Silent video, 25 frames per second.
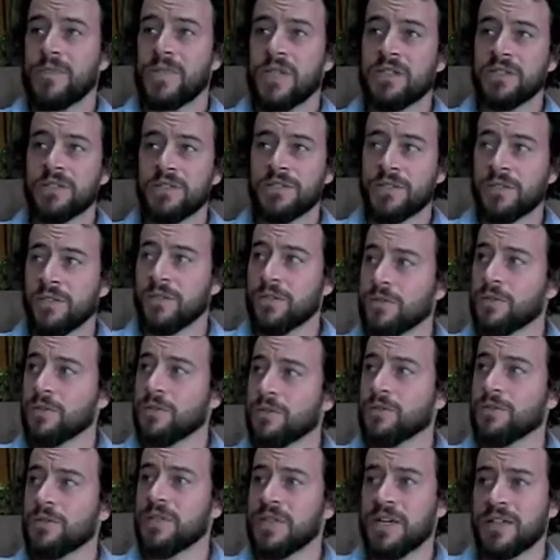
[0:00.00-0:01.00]

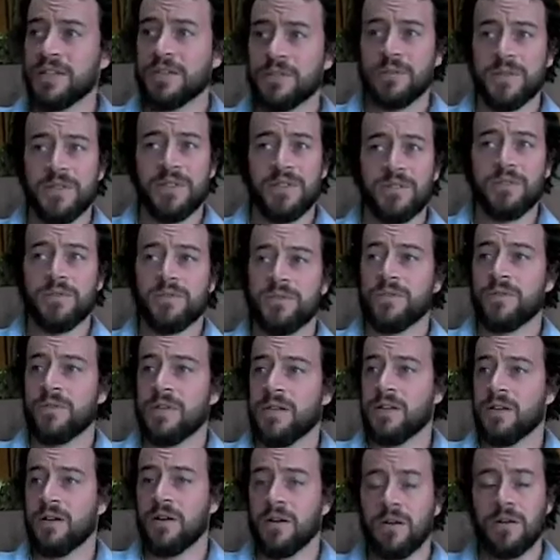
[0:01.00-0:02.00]
So yes, we do
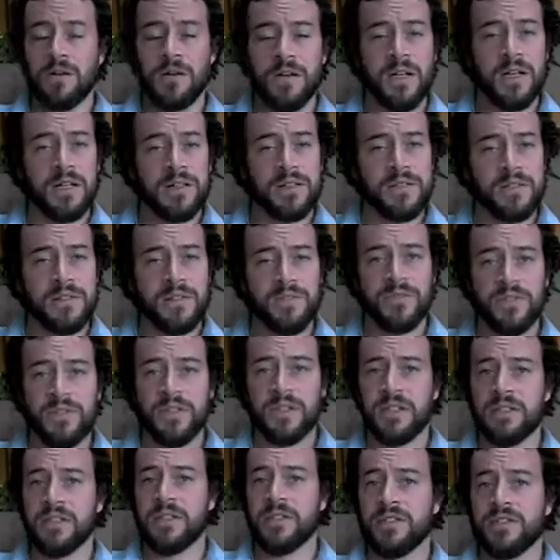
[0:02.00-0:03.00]
treat all kinds of different
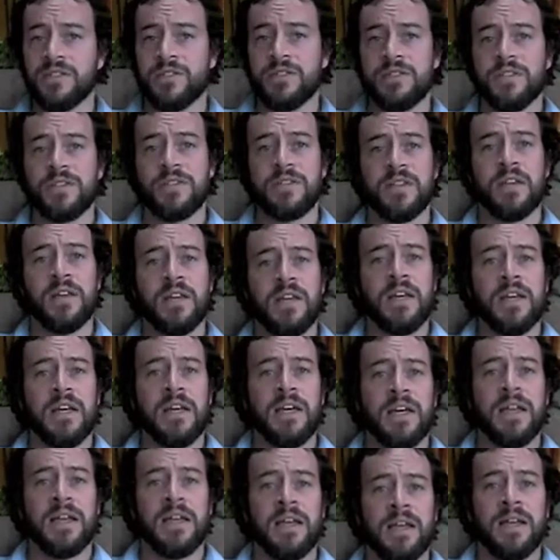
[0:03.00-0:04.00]
conditions,
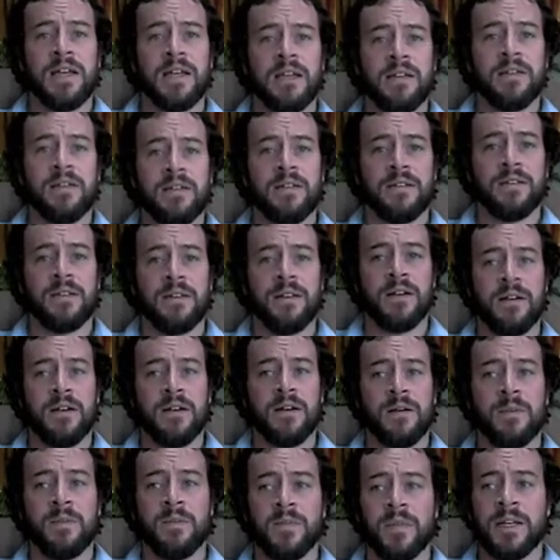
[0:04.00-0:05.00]
and
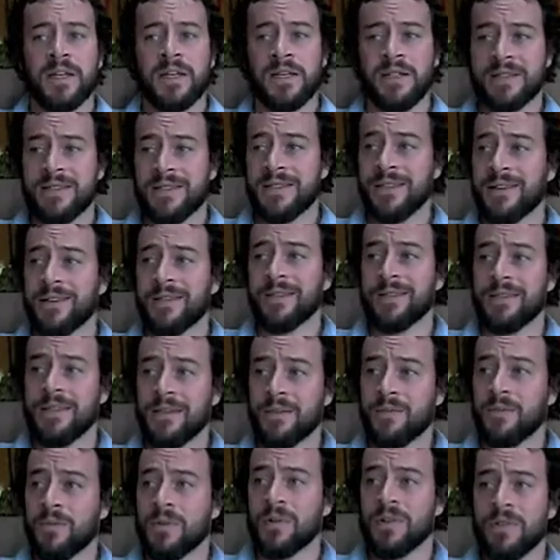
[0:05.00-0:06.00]
like I said, I
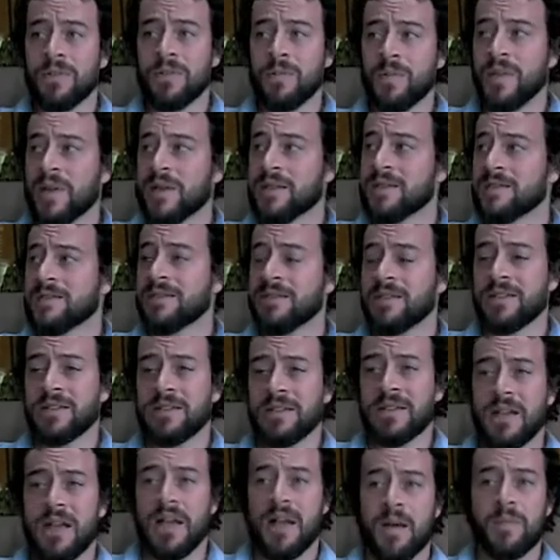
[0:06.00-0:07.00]
think one of the best things
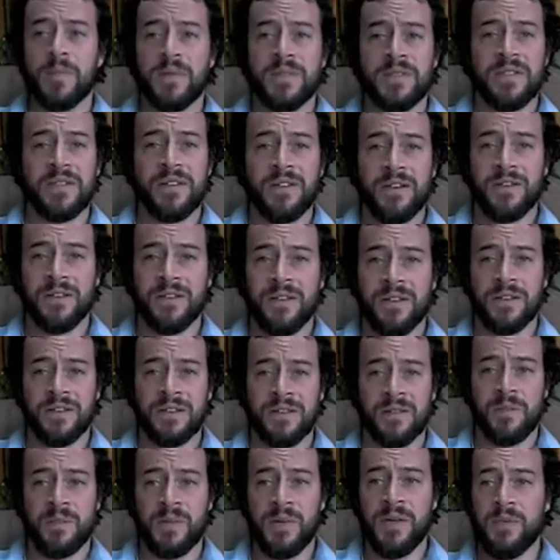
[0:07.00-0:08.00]
that happens here is
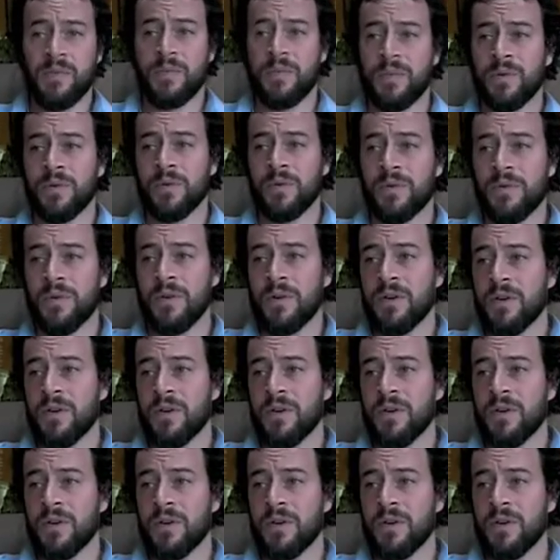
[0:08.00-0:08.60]
that people